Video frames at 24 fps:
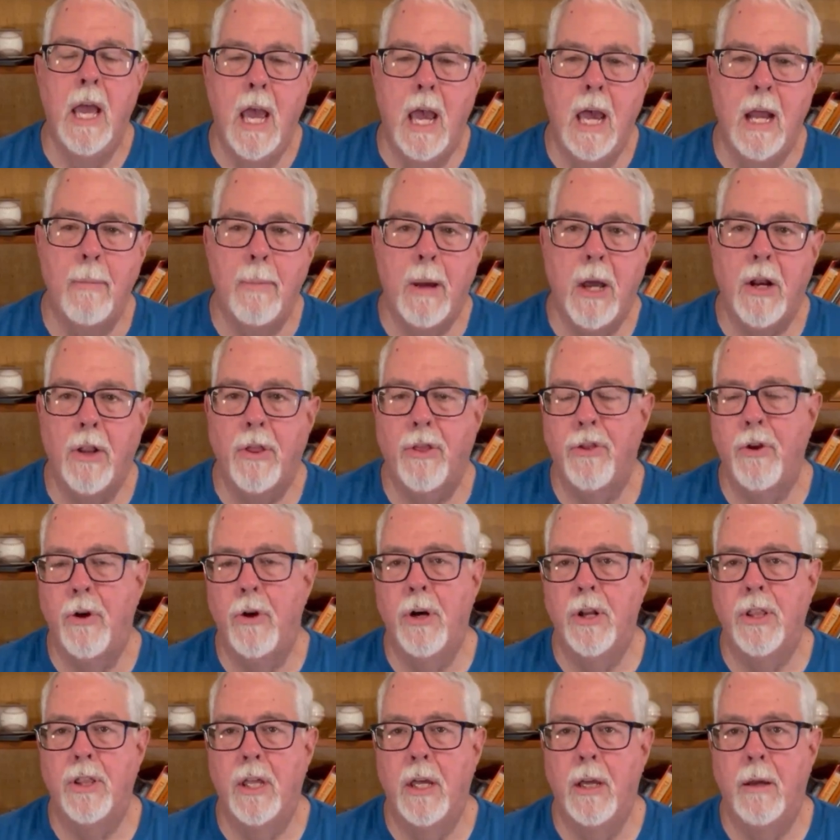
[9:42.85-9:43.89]
And about a
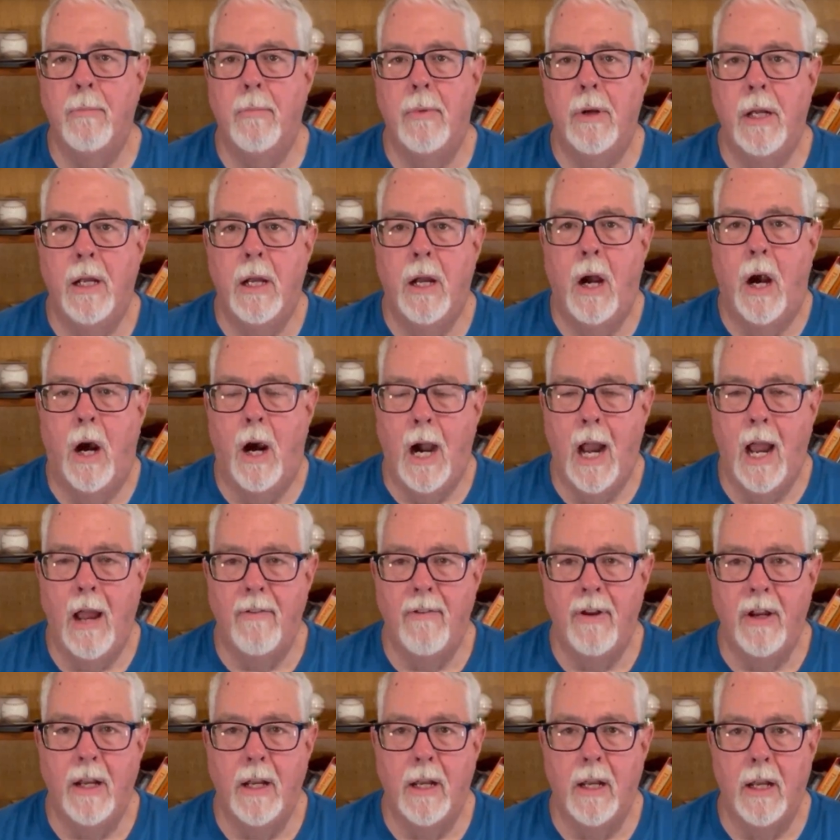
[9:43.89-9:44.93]
third of them are
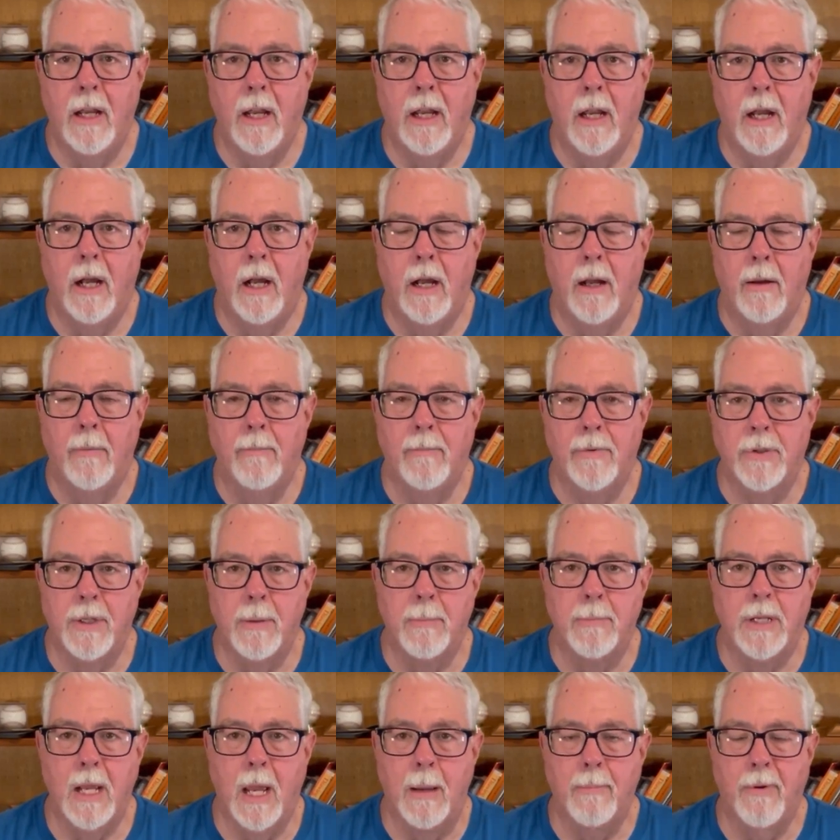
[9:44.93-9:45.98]
having
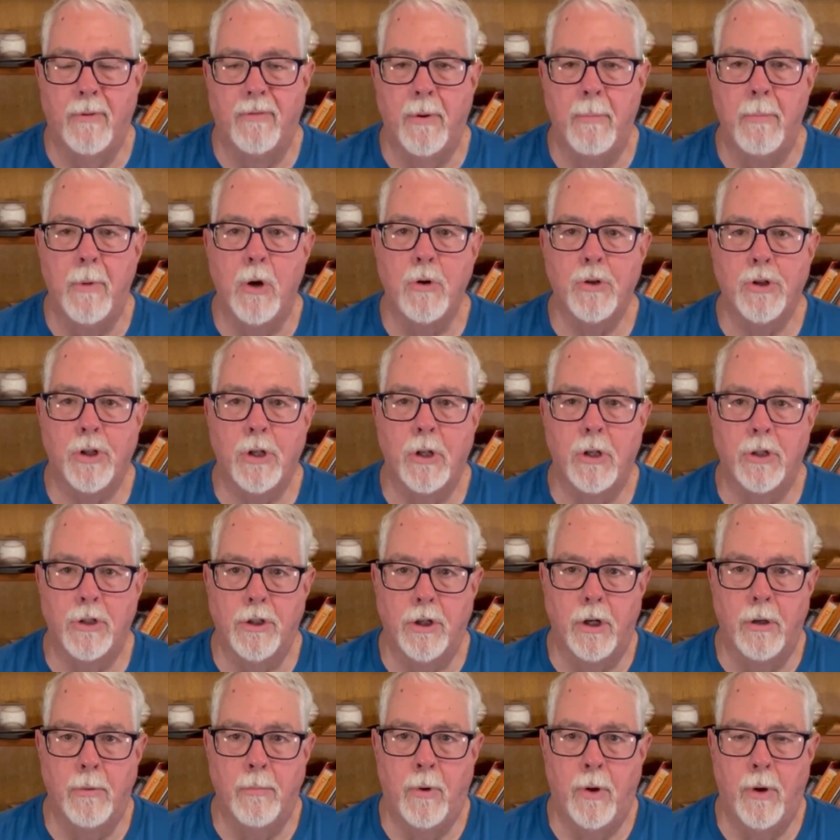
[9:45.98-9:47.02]
some type of emotional
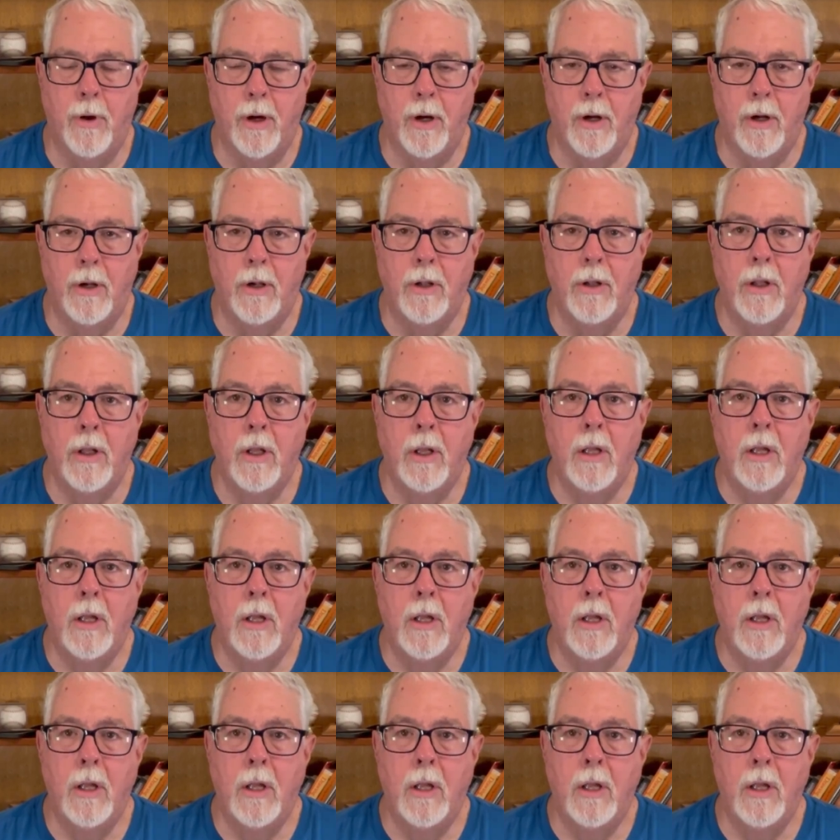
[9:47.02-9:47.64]
turmoil